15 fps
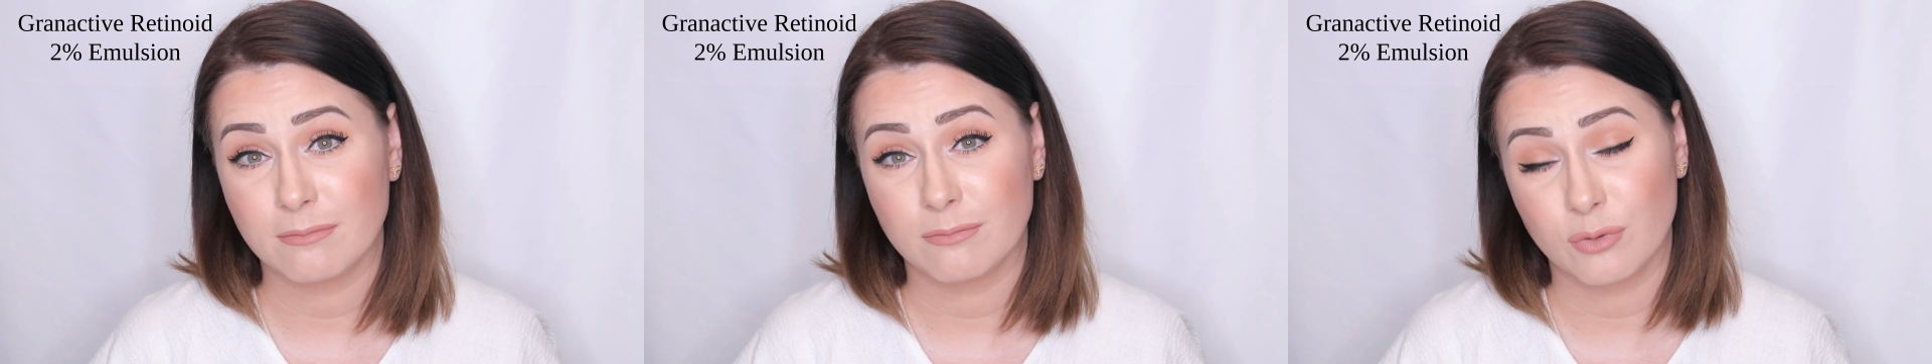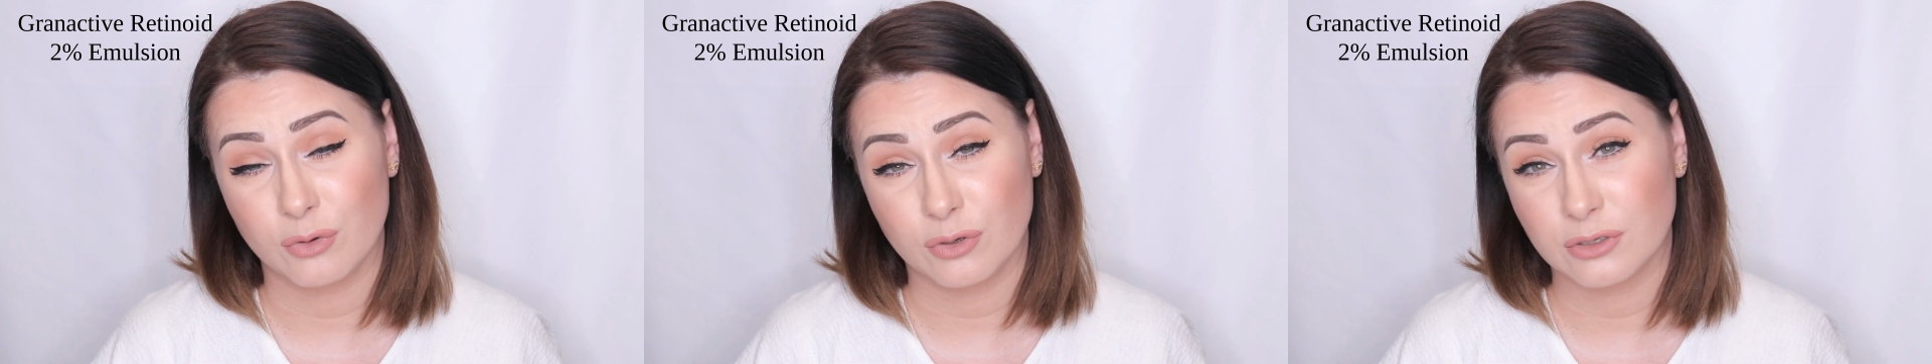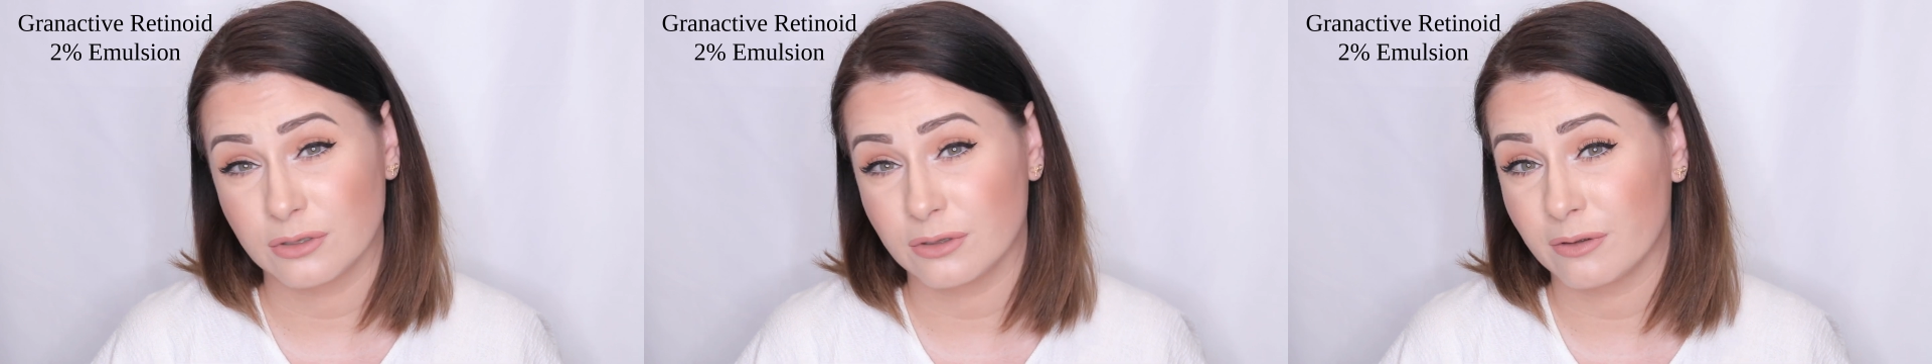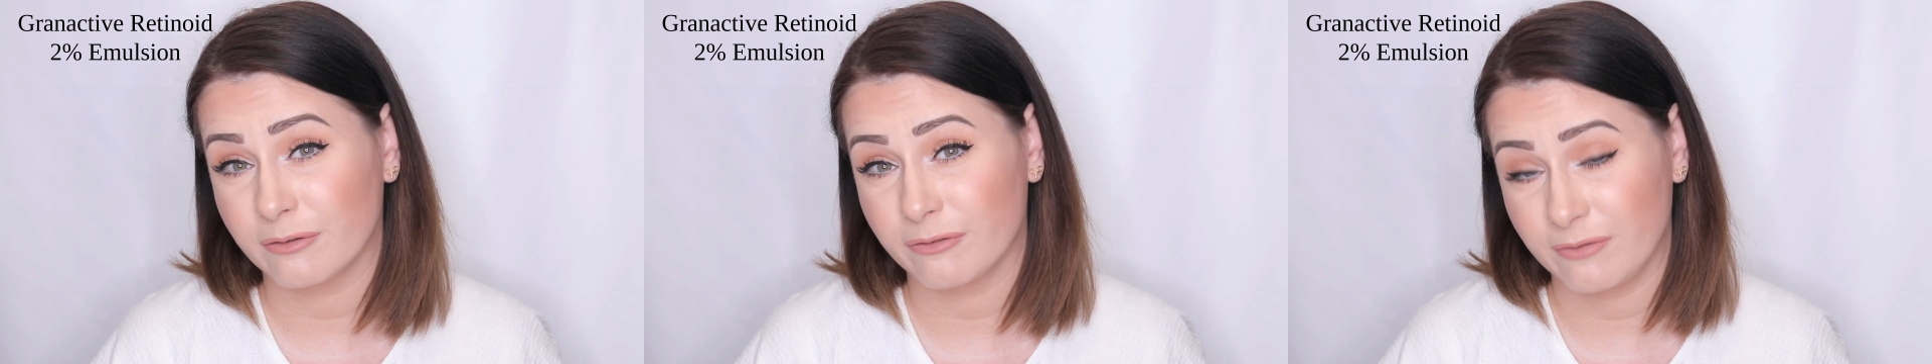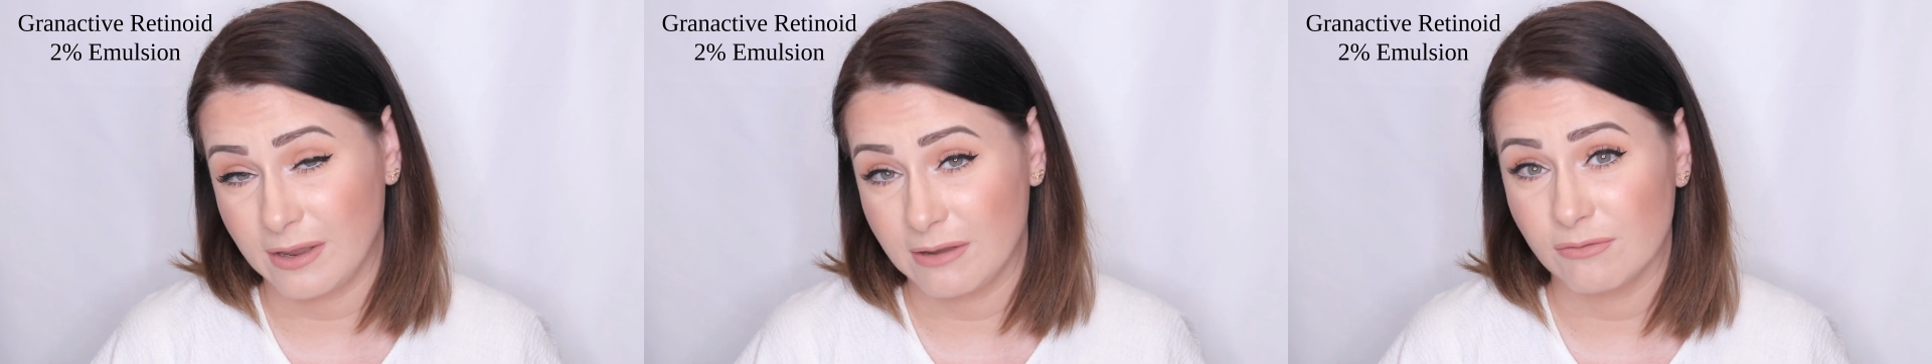personal
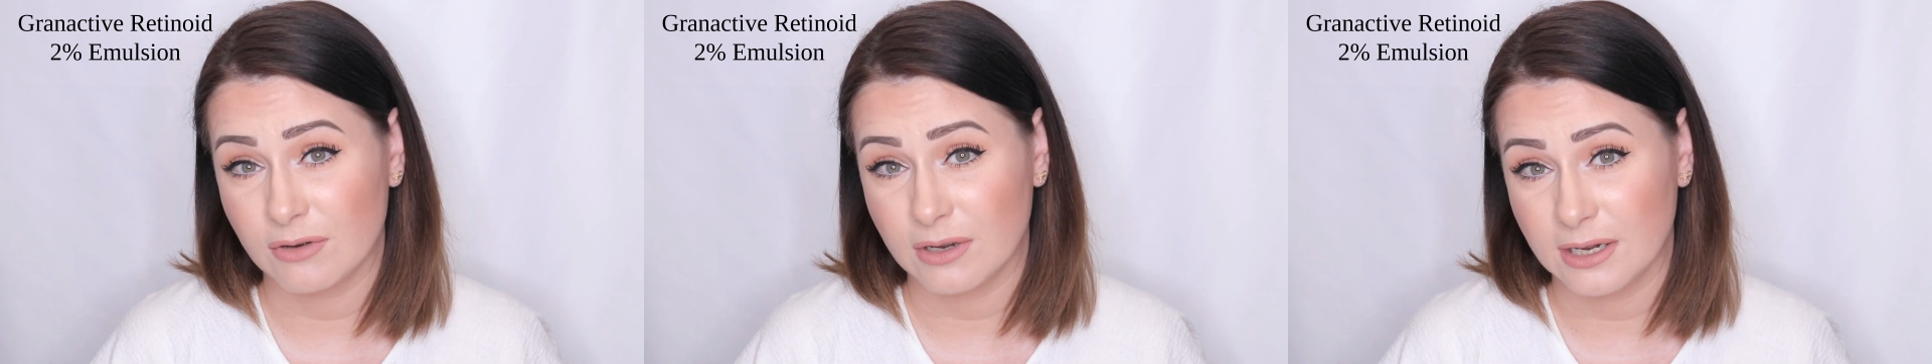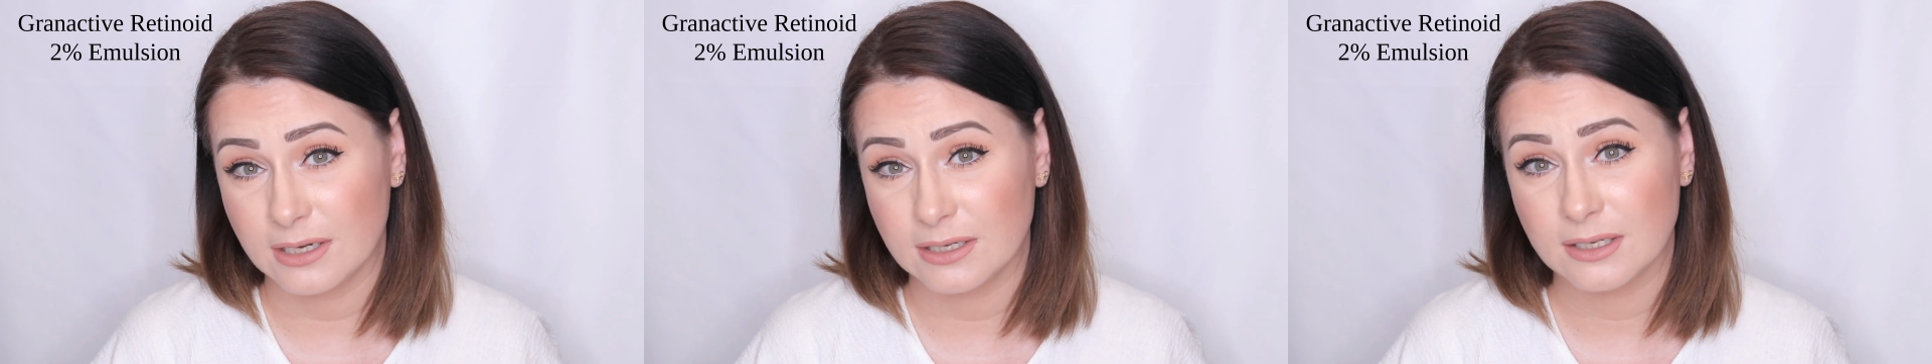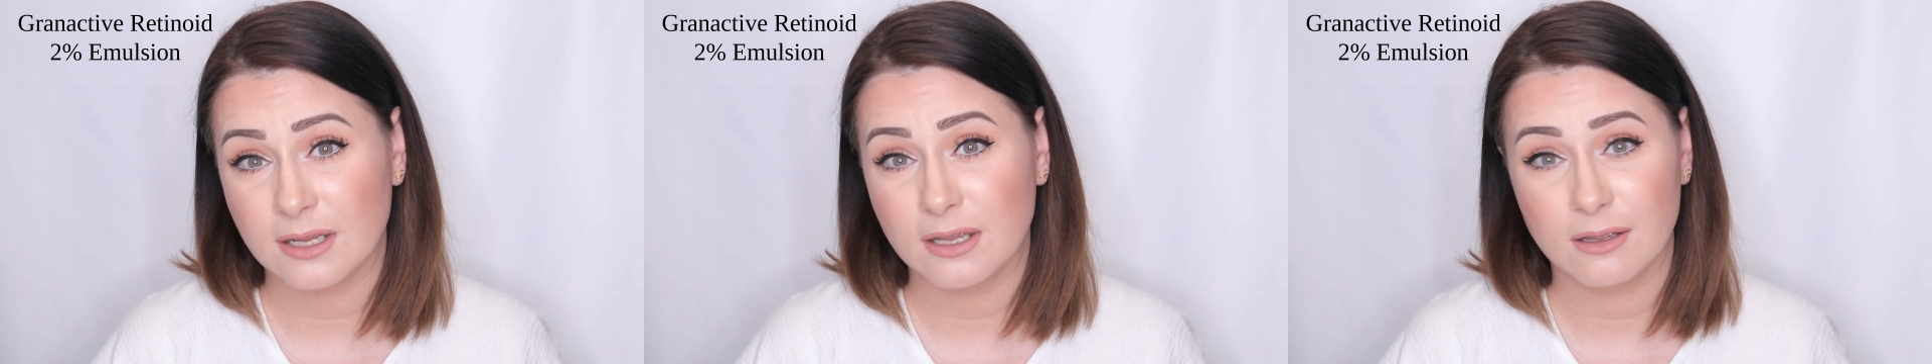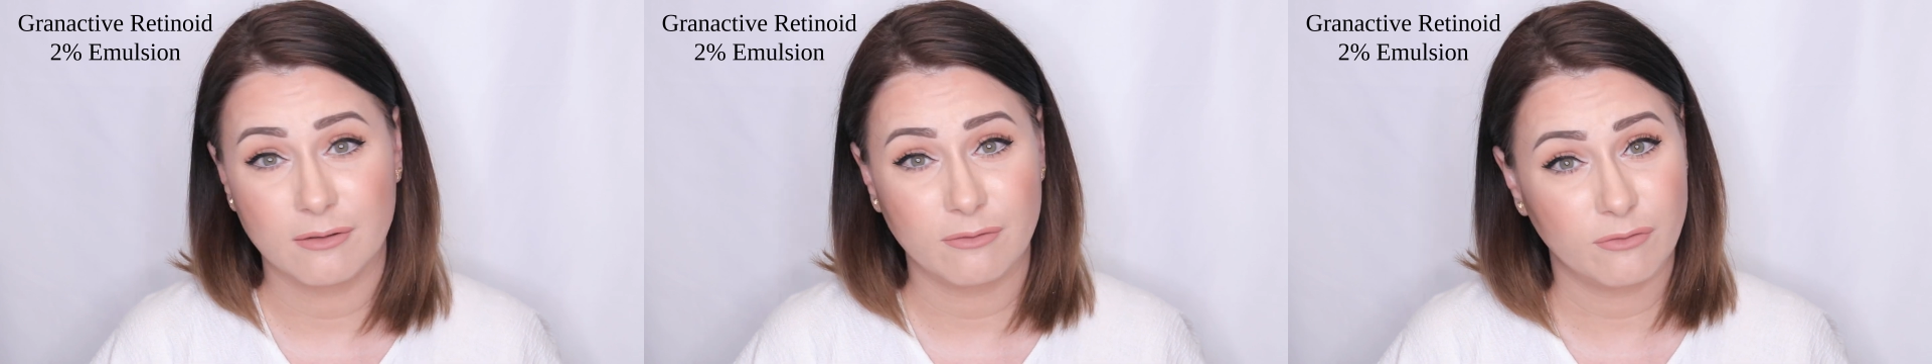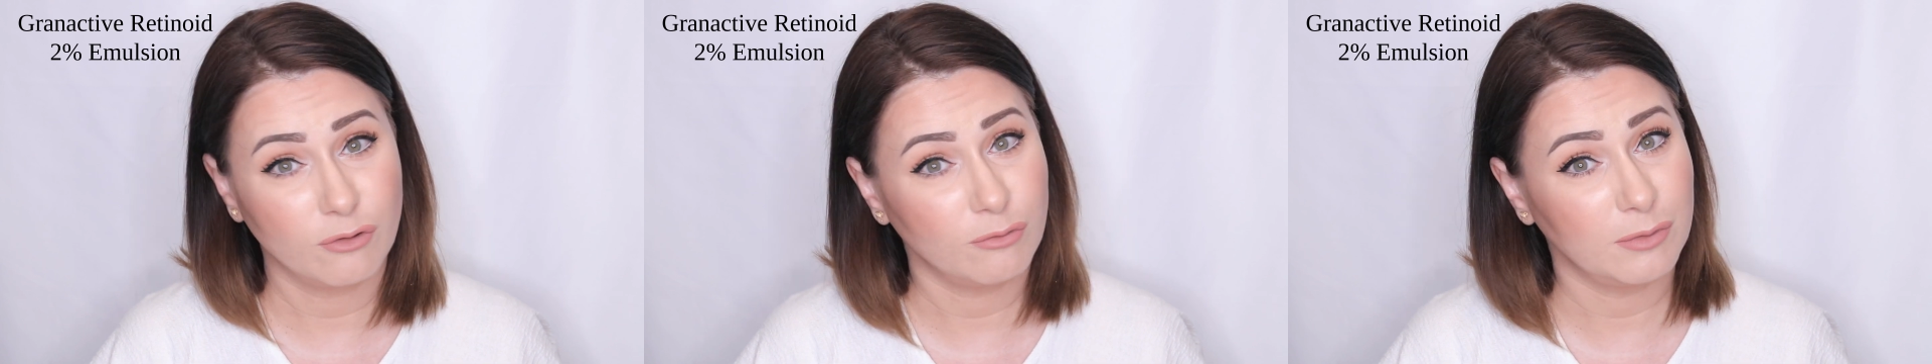favorite
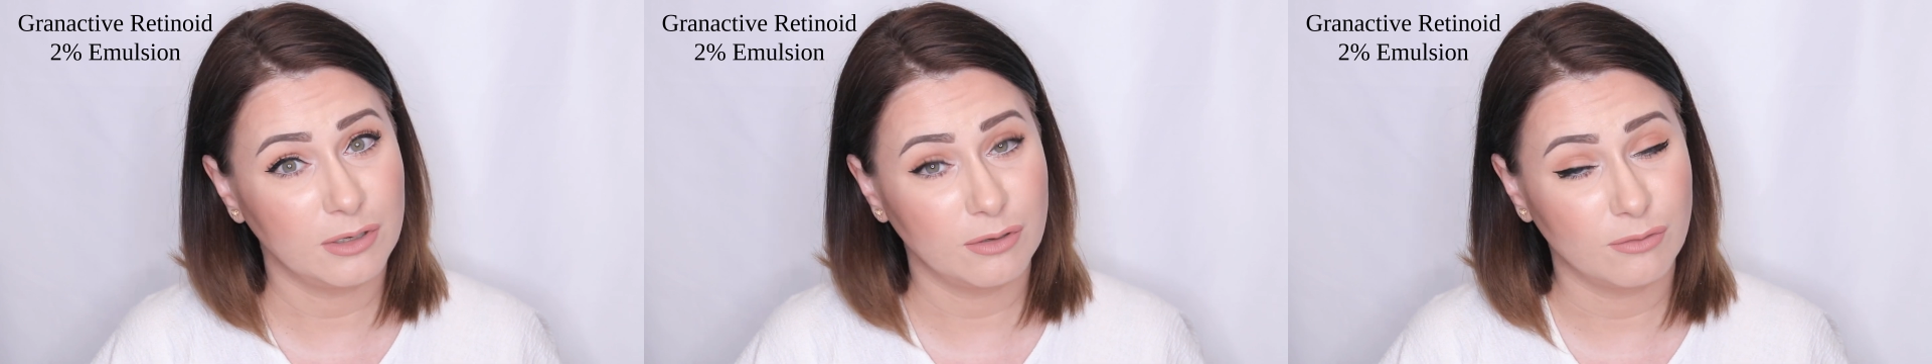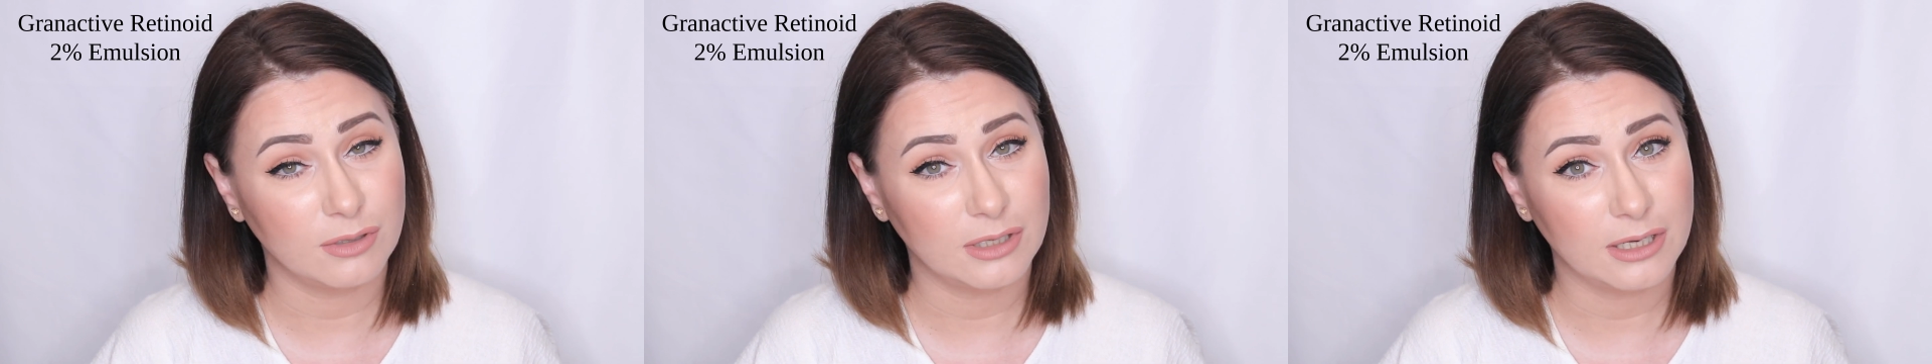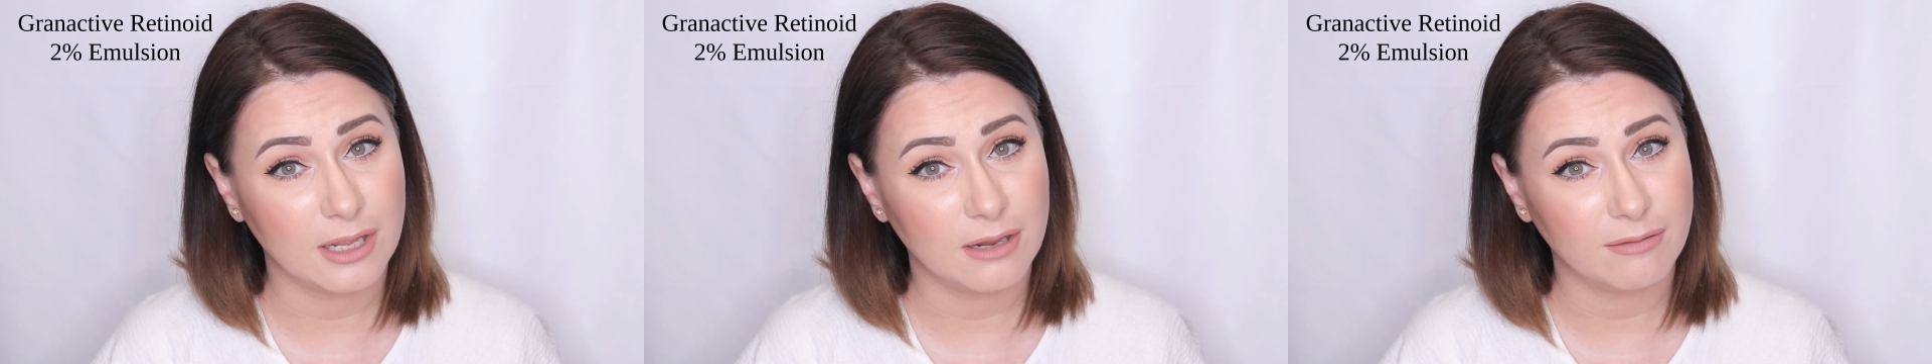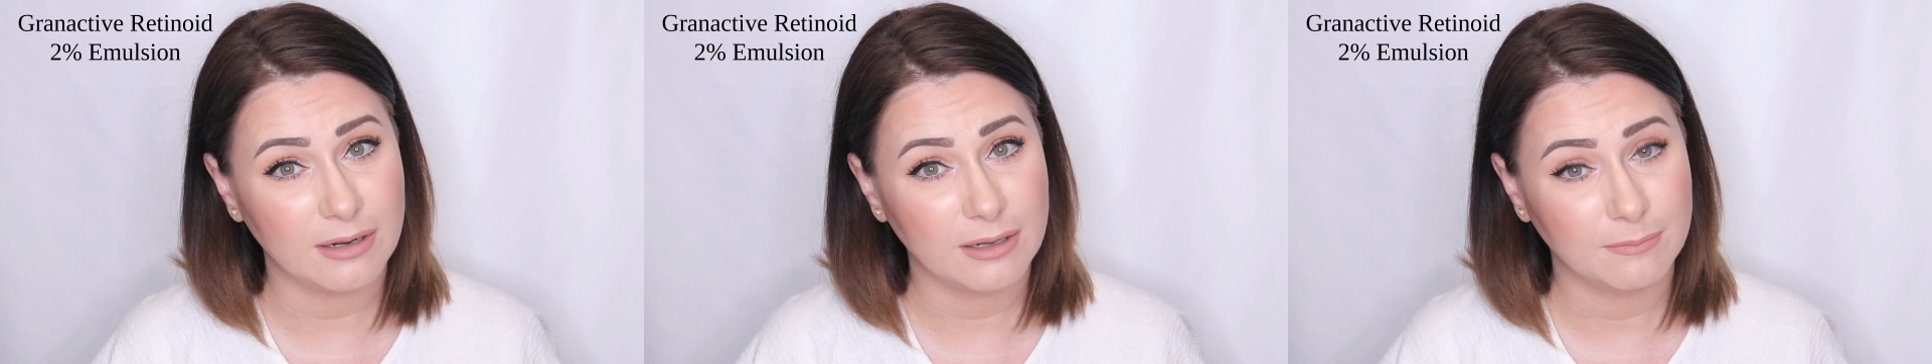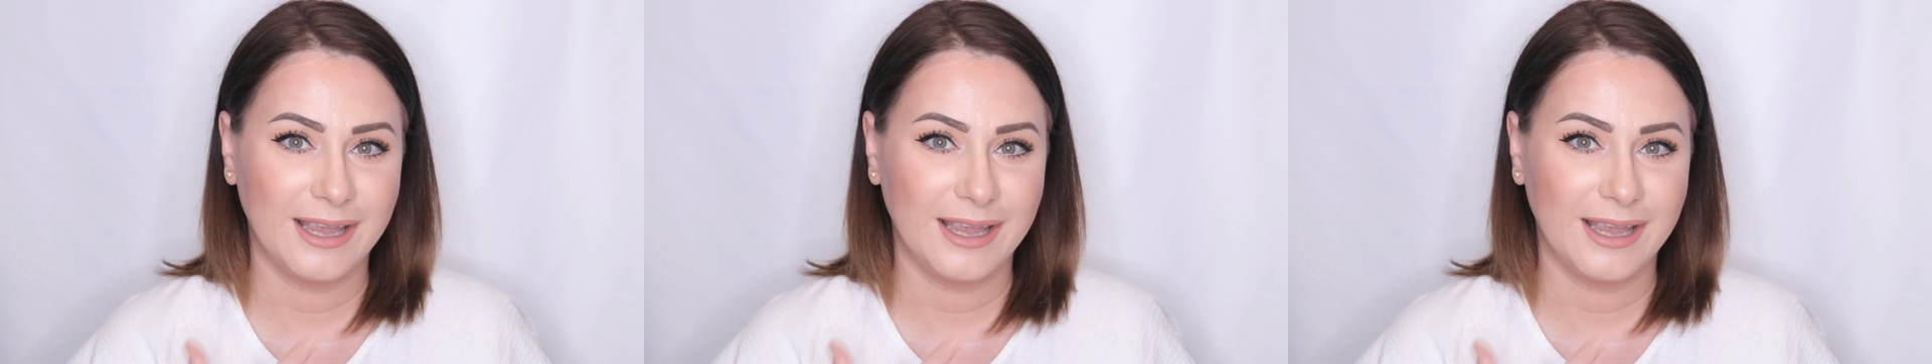from The Ordinary.